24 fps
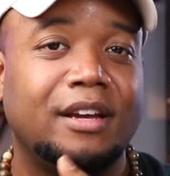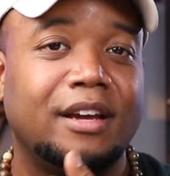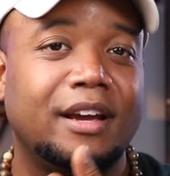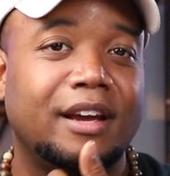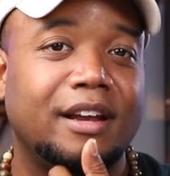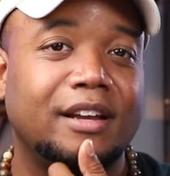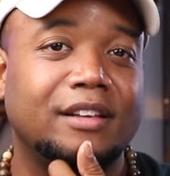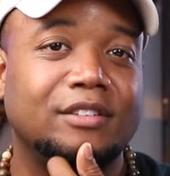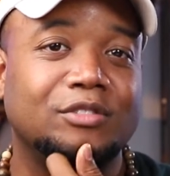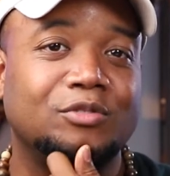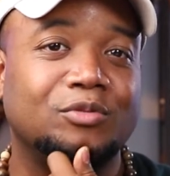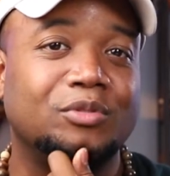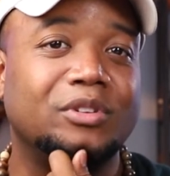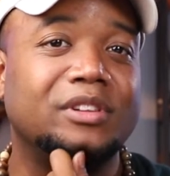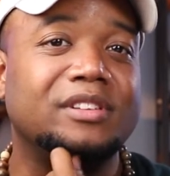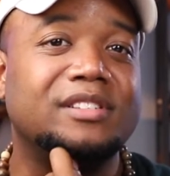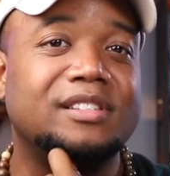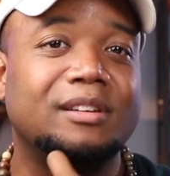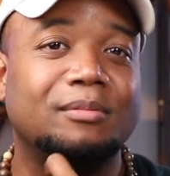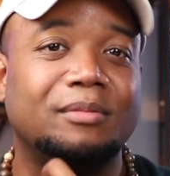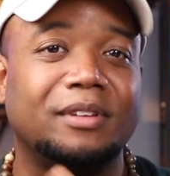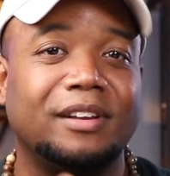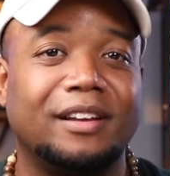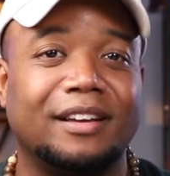and it's really
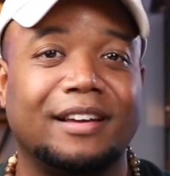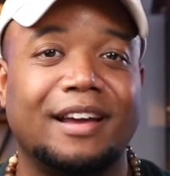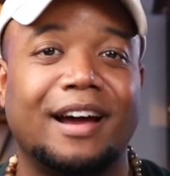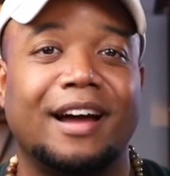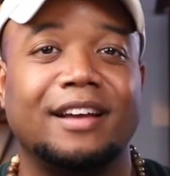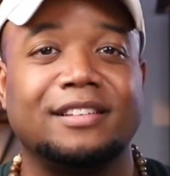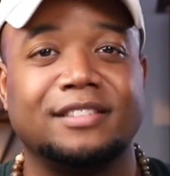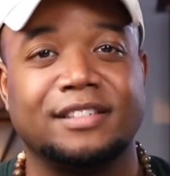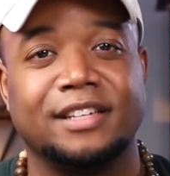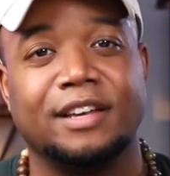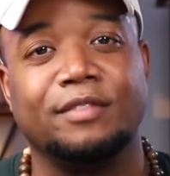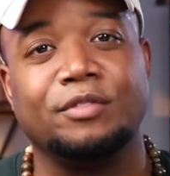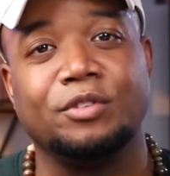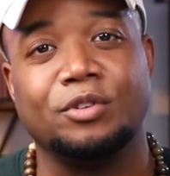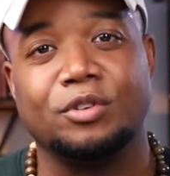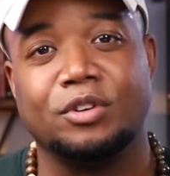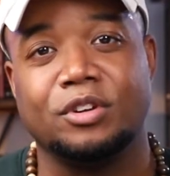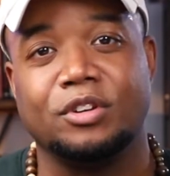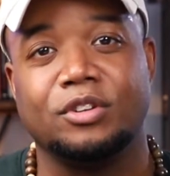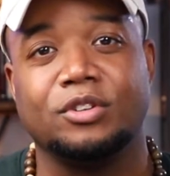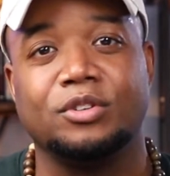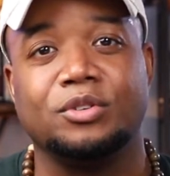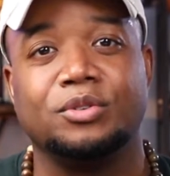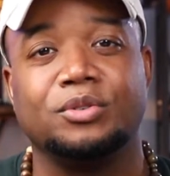something that God has given you
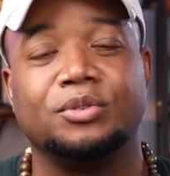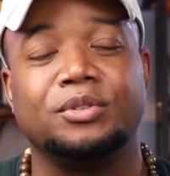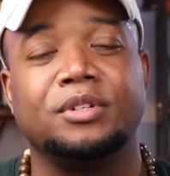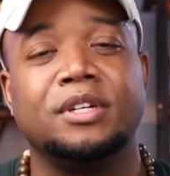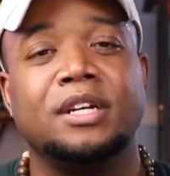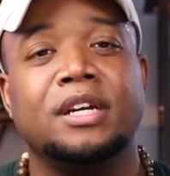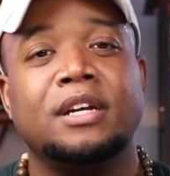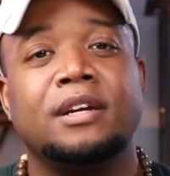to do,